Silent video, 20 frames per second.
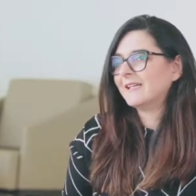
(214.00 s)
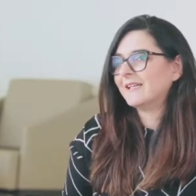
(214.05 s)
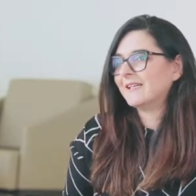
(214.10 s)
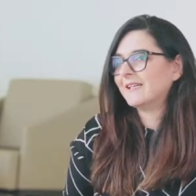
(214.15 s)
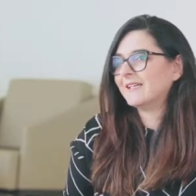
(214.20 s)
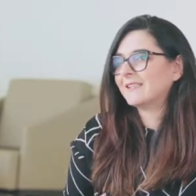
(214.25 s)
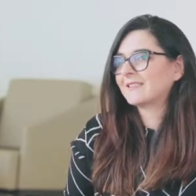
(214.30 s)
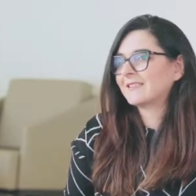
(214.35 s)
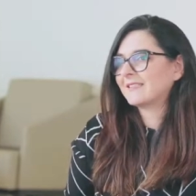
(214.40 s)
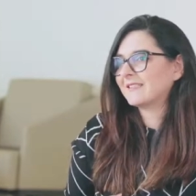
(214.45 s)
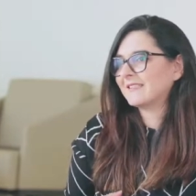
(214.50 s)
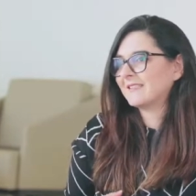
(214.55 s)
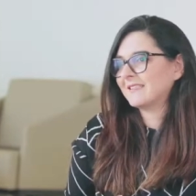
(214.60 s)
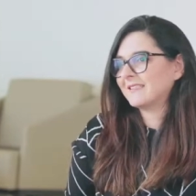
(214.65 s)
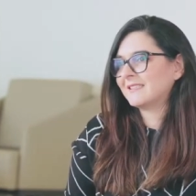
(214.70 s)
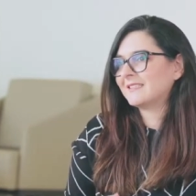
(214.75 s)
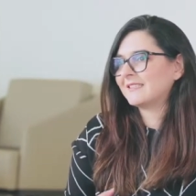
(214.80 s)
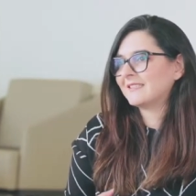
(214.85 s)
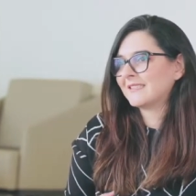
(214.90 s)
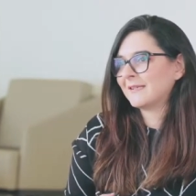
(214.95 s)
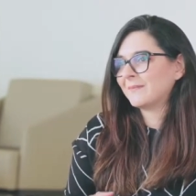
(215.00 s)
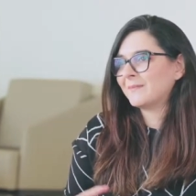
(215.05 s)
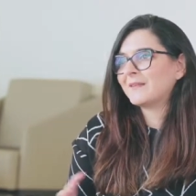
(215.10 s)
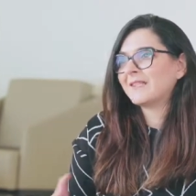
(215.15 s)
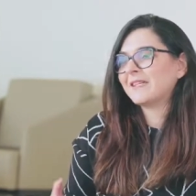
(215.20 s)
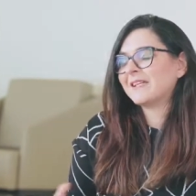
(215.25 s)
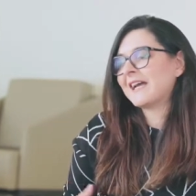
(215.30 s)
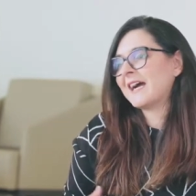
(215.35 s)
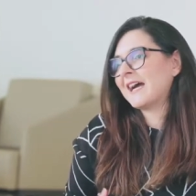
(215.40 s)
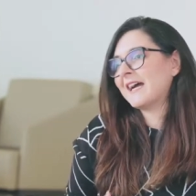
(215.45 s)
it's it's
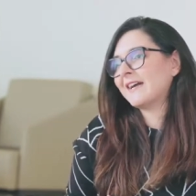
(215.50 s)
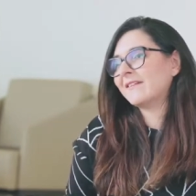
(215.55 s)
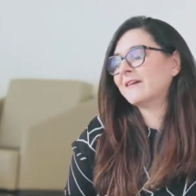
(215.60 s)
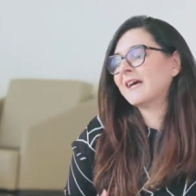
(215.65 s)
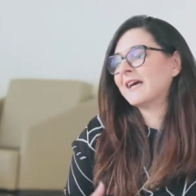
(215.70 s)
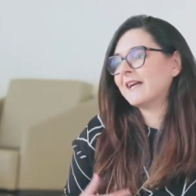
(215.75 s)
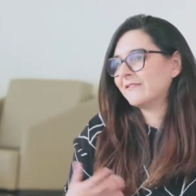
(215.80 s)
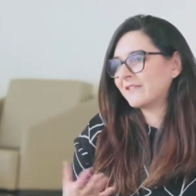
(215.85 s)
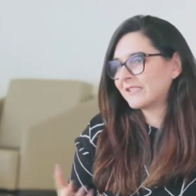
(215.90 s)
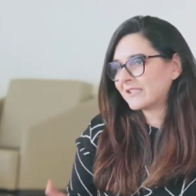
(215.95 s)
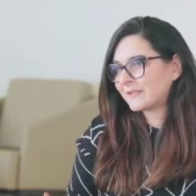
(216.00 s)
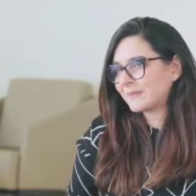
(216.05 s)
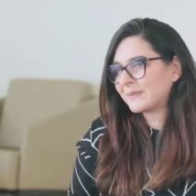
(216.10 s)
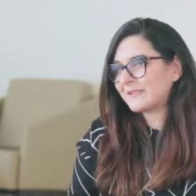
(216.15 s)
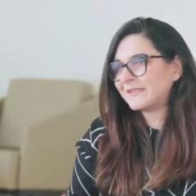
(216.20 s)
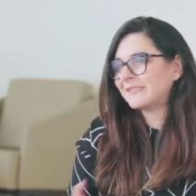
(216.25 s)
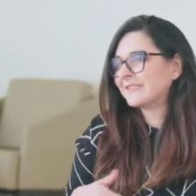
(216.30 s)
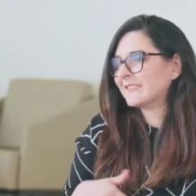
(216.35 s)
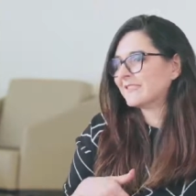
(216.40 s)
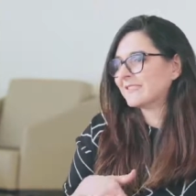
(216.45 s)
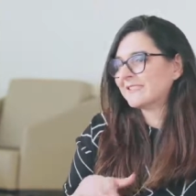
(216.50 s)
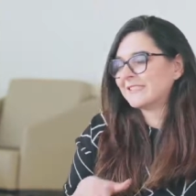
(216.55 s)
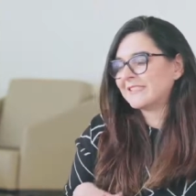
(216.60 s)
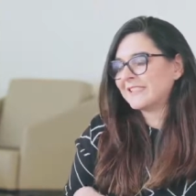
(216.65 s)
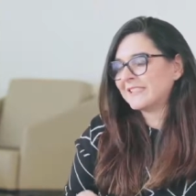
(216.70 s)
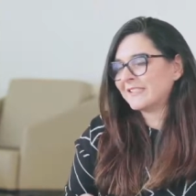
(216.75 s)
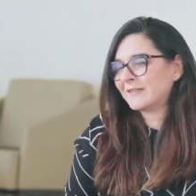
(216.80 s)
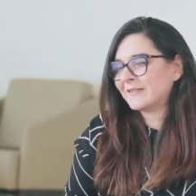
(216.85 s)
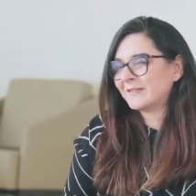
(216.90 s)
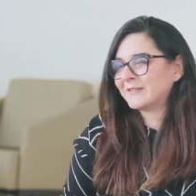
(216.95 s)
something I, I've experienced it.
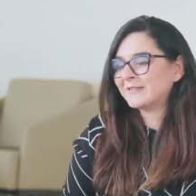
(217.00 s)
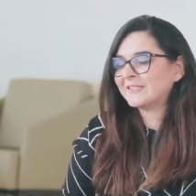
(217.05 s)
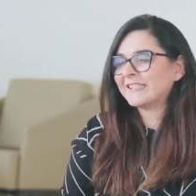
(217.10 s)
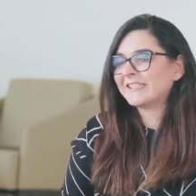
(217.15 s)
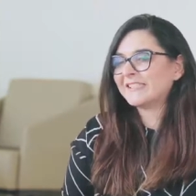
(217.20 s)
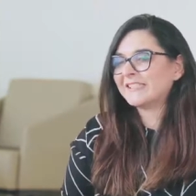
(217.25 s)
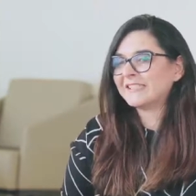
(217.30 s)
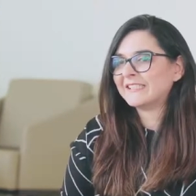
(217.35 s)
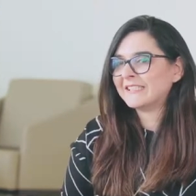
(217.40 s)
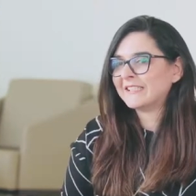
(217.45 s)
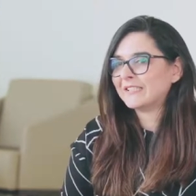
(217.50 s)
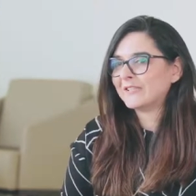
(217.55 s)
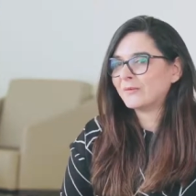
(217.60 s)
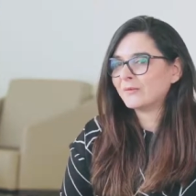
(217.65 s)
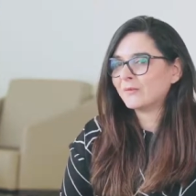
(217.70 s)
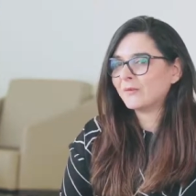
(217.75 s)
They don't really take you